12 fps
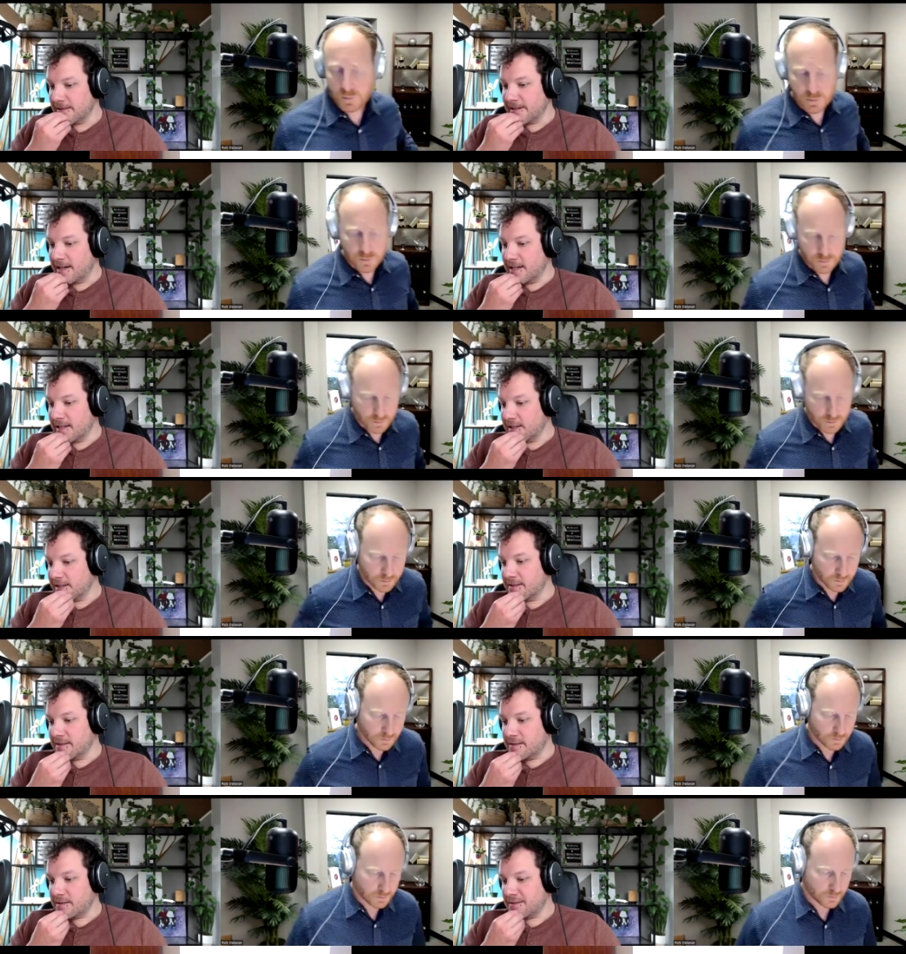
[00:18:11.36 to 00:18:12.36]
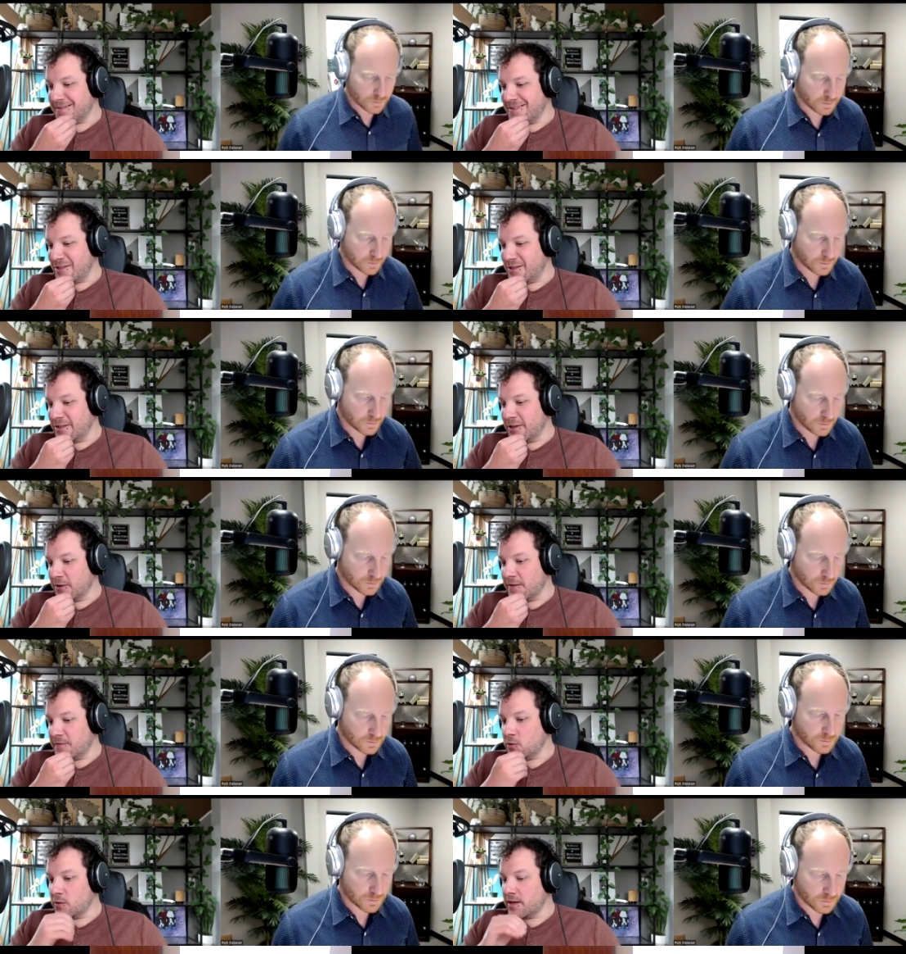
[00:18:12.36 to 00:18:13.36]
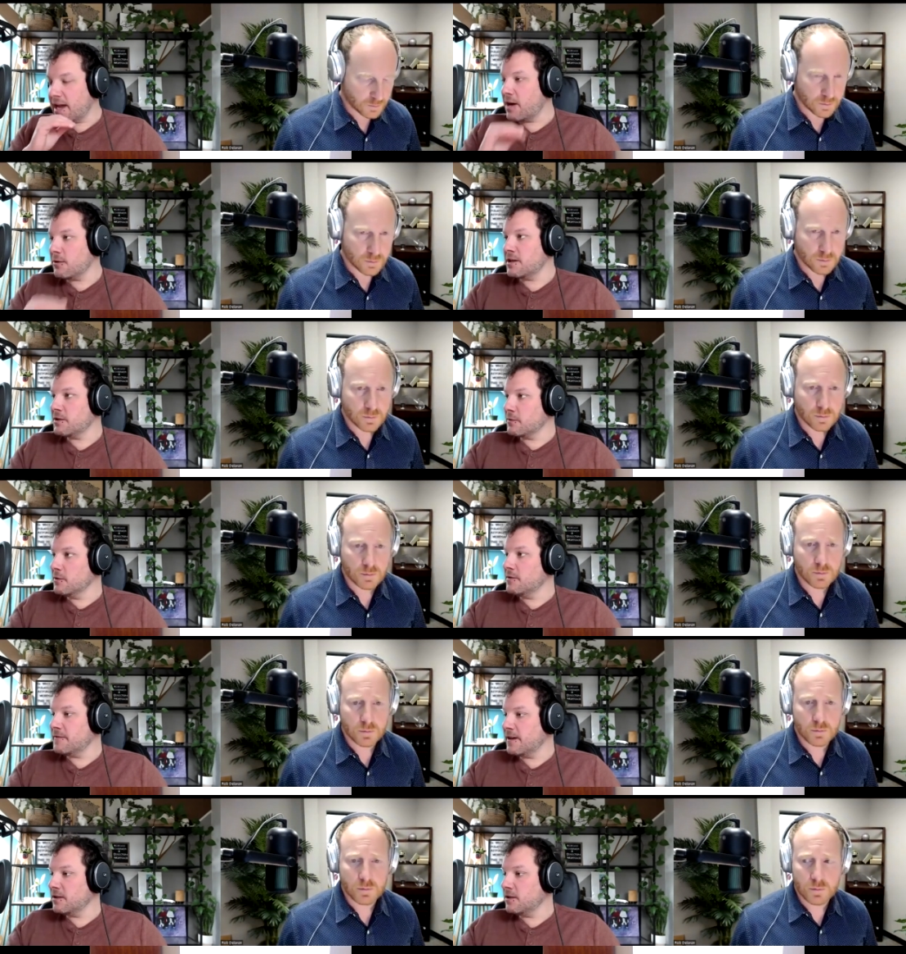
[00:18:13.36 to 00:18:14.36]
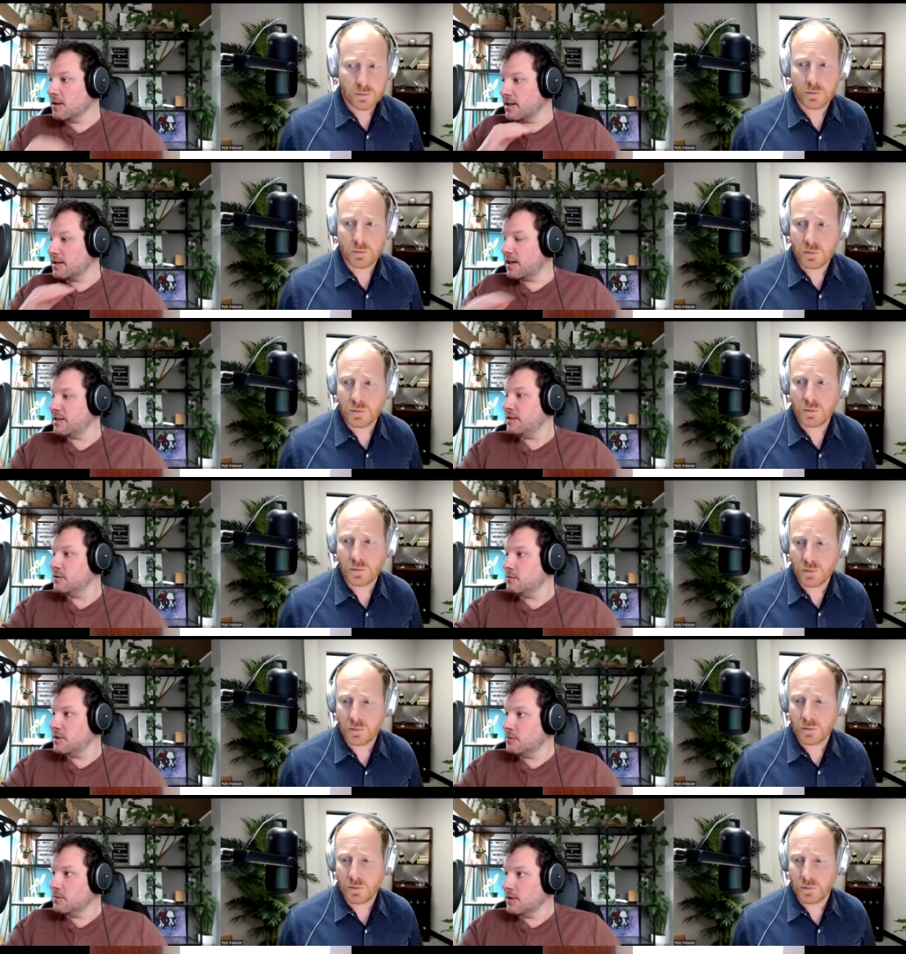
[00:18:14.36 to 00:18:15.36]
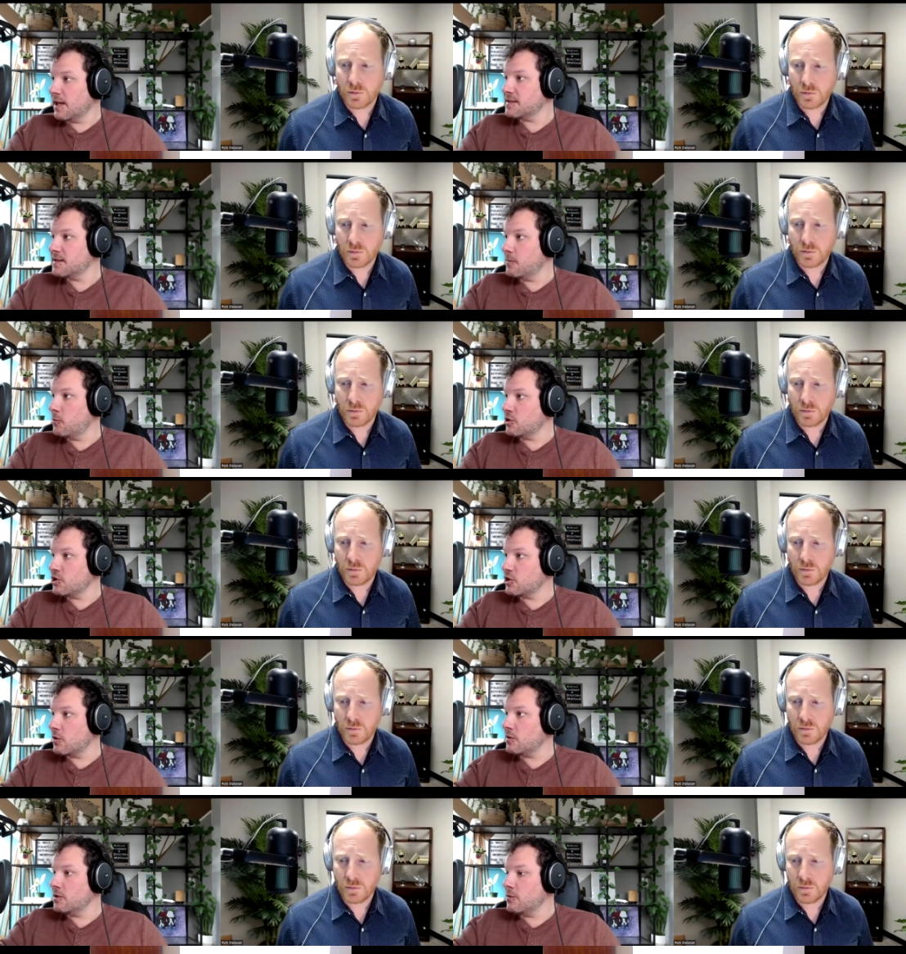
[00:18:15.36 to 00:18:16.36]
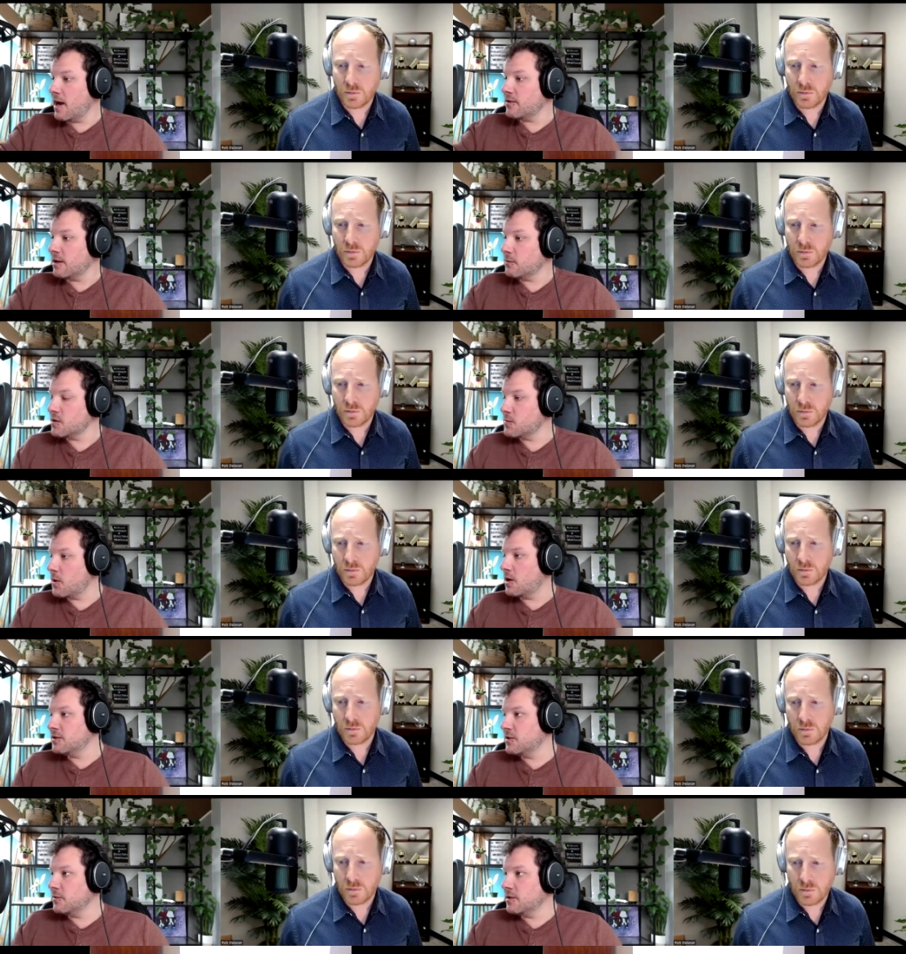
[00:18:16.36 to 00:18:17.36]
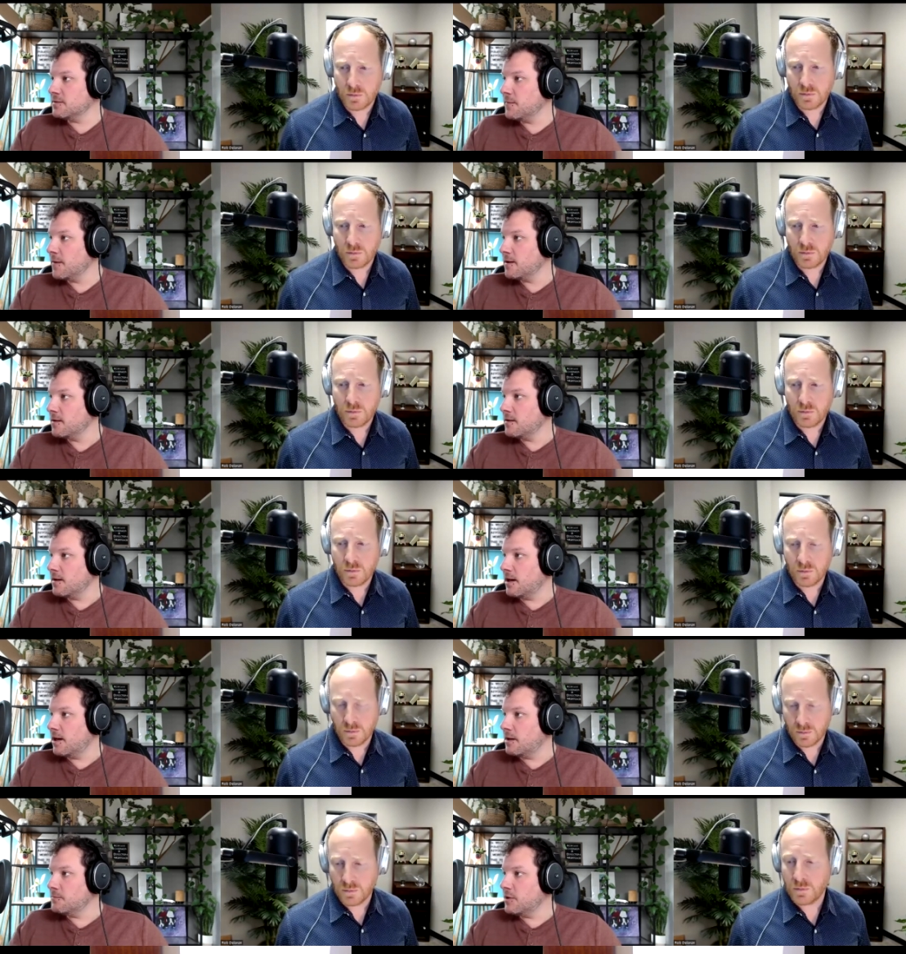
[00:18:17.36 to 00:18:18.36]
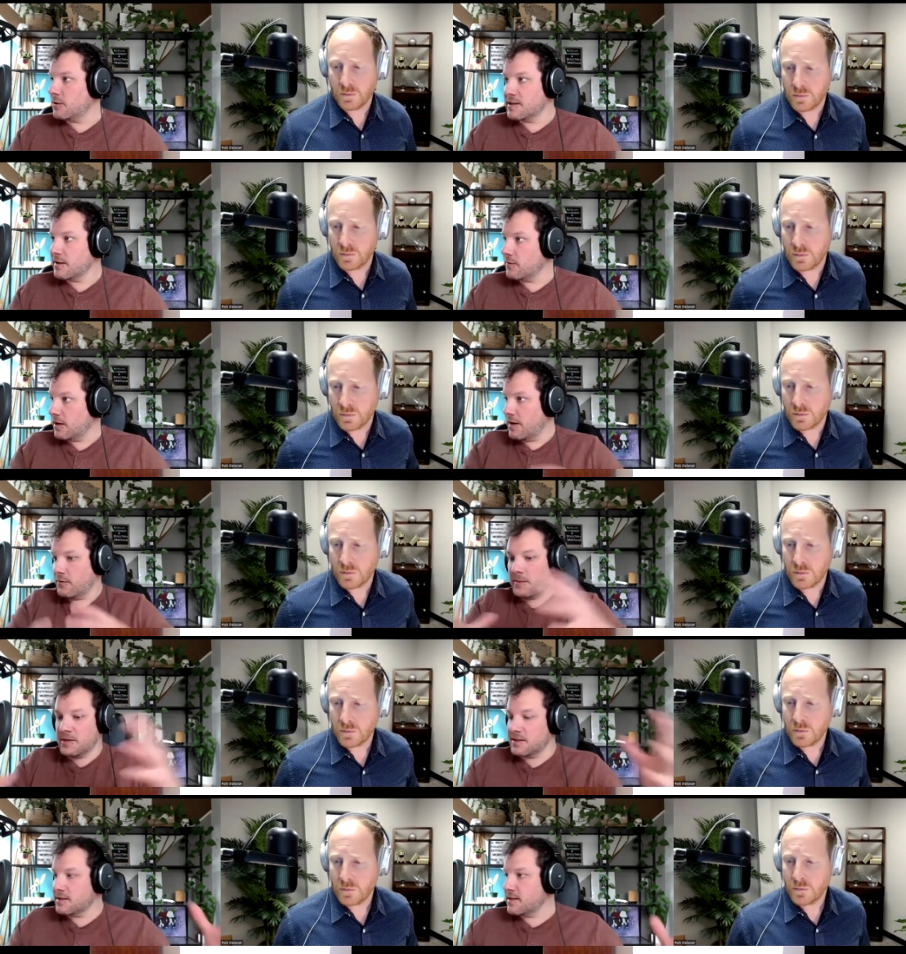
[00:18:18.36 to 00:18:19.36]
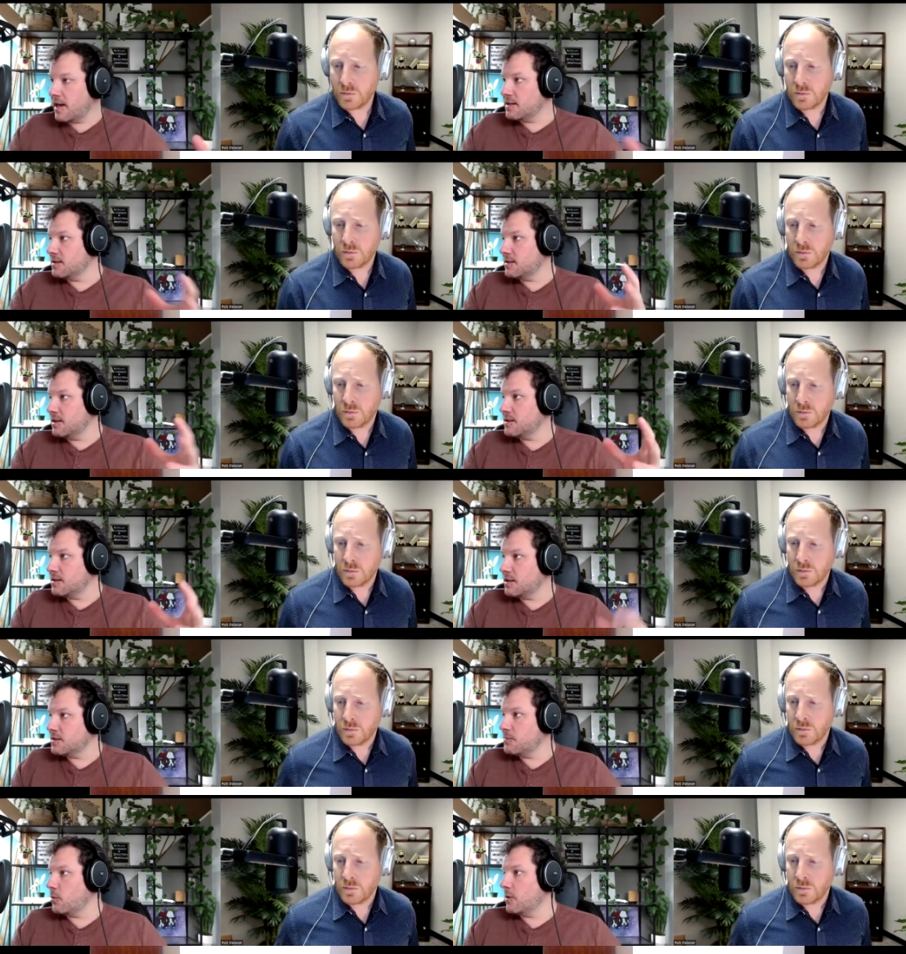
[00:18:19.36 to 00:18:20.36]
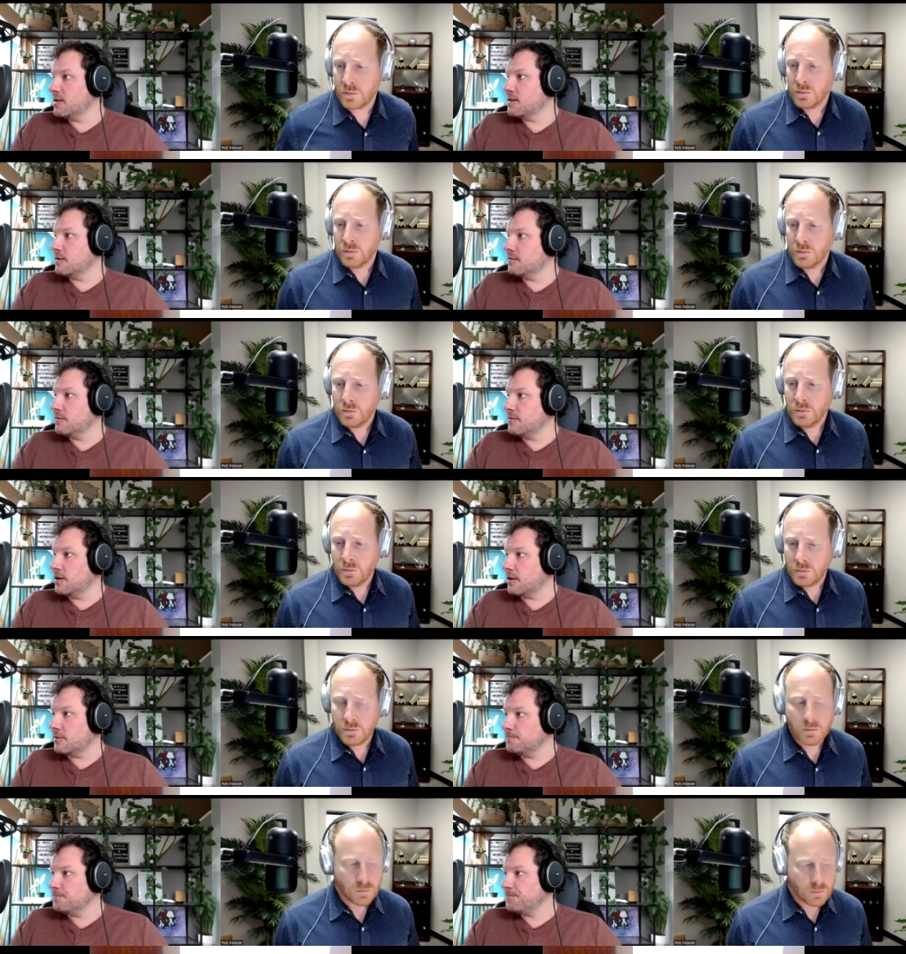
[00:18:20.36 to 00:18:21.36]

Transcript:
Speaker 1: uh, you know, if you carry through a failure like that and you, you let someone show you how they respond to it, Um, you know, because every every business has these these points of, you know,